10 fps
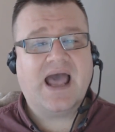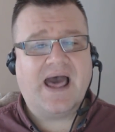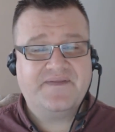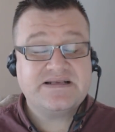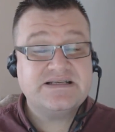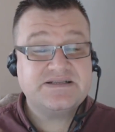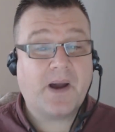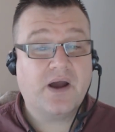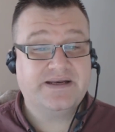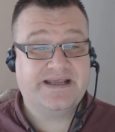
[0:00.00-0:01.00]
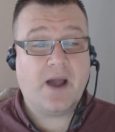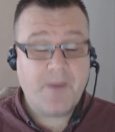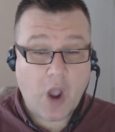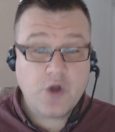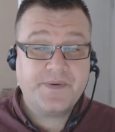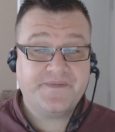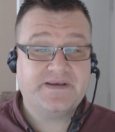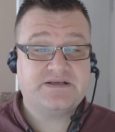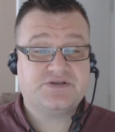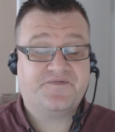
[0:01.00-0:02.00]
And this is my idea. I'm hoping
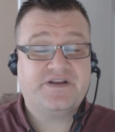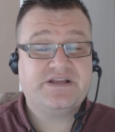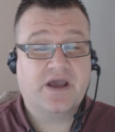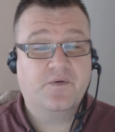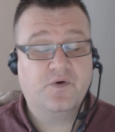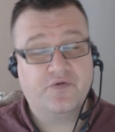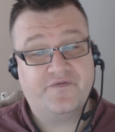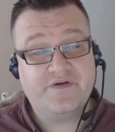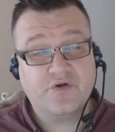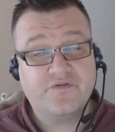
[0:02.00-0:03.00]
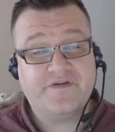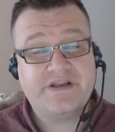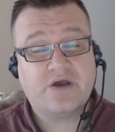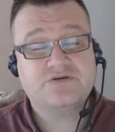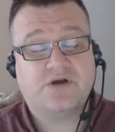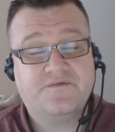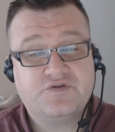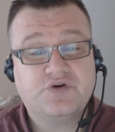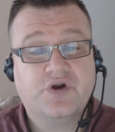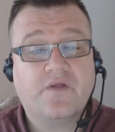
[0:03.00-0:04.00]
this video or the other videos
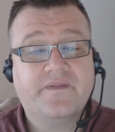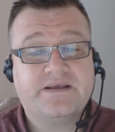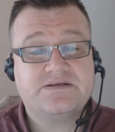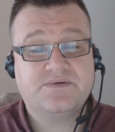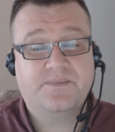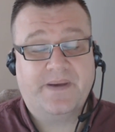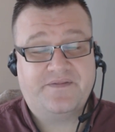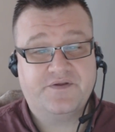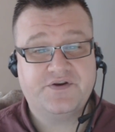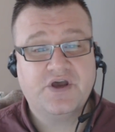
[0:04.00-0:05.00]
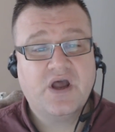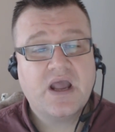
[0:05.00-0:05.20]
I've done on this method